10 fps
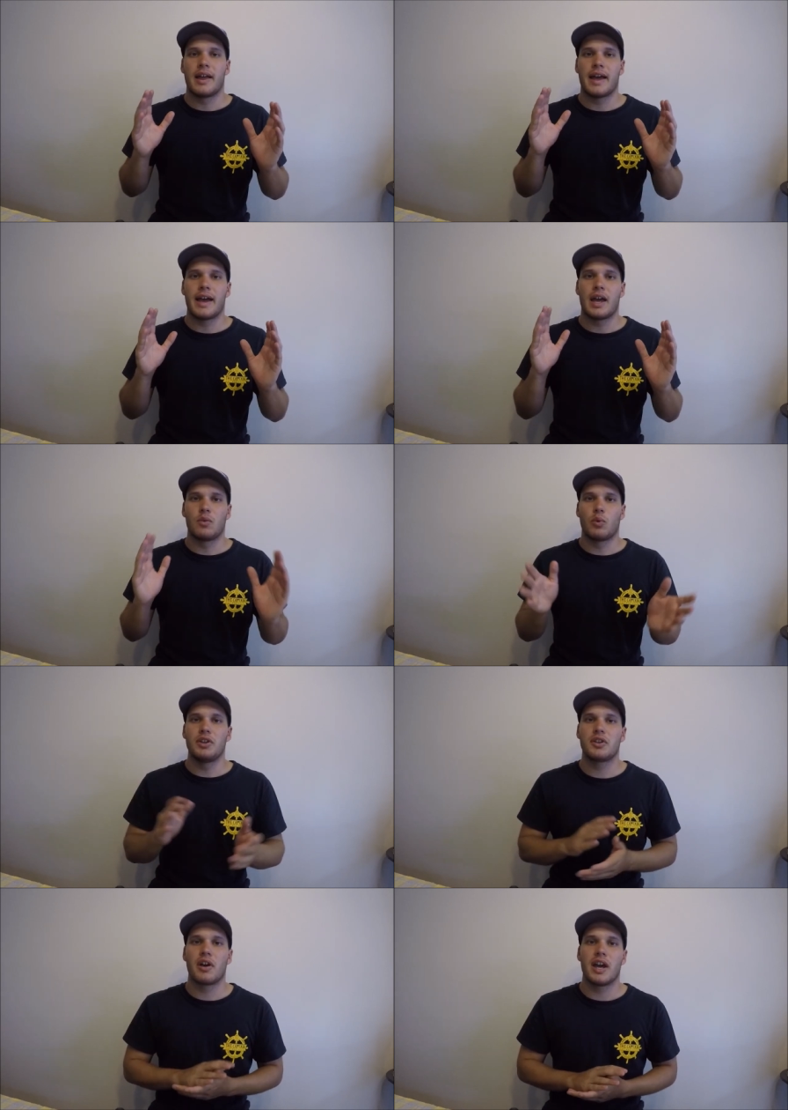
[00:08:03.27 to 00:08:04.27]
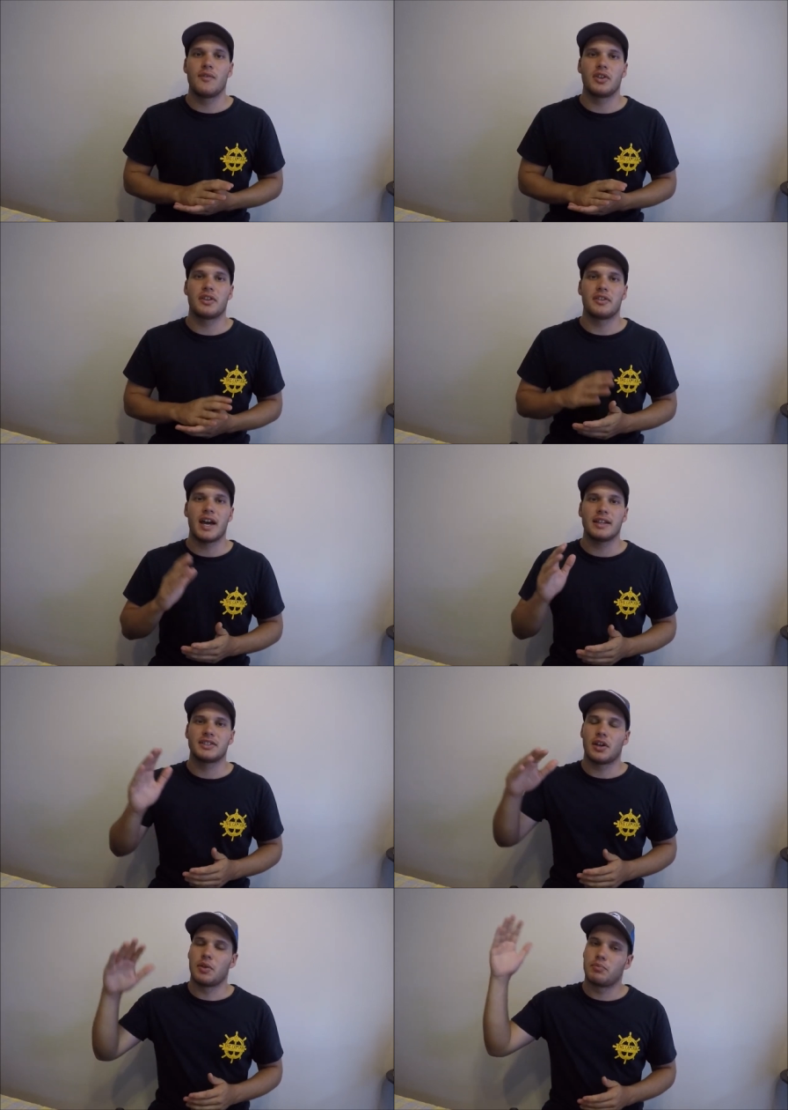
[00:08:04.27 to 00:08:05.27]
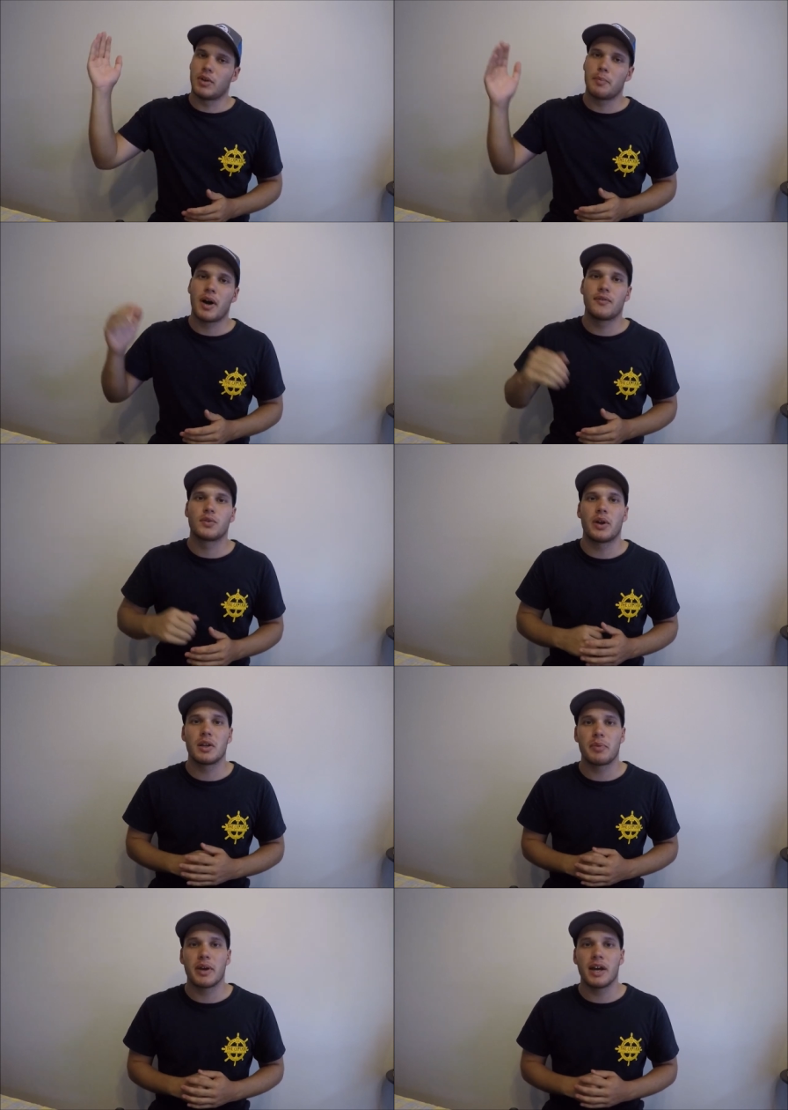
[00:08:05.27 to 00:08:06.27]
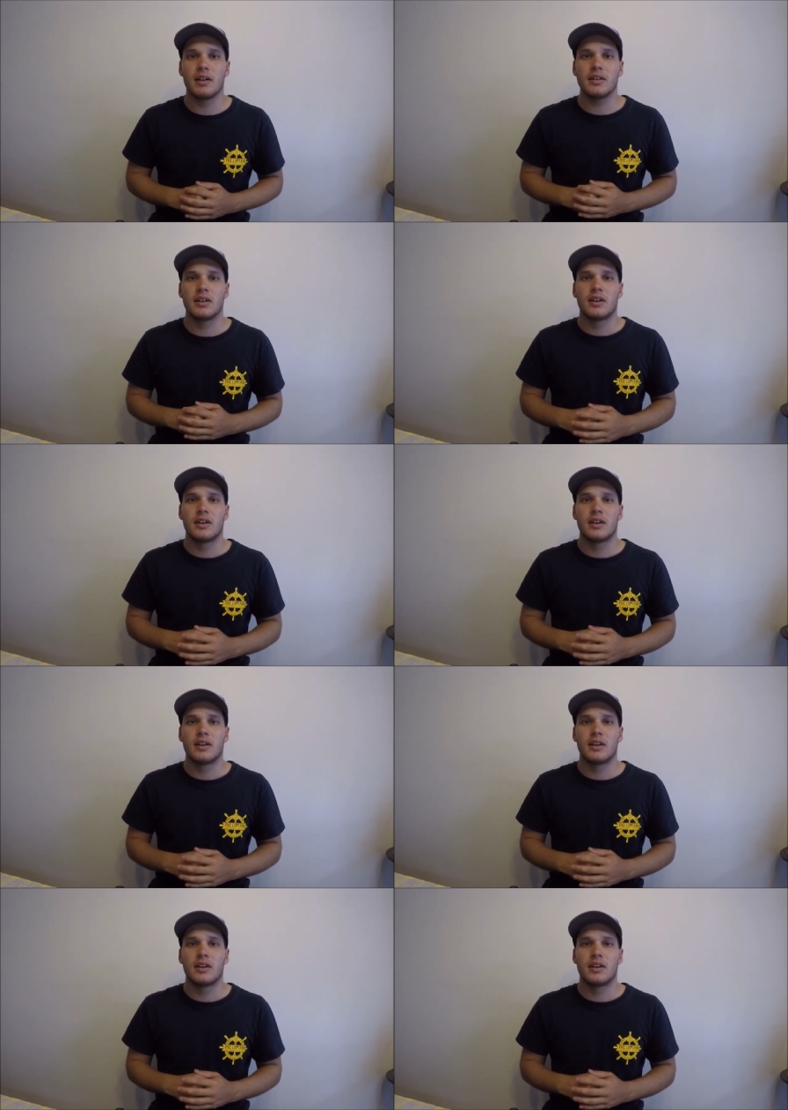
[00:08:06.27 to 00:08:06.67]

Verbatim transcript: And when you go heavier than that, so above twenty pound,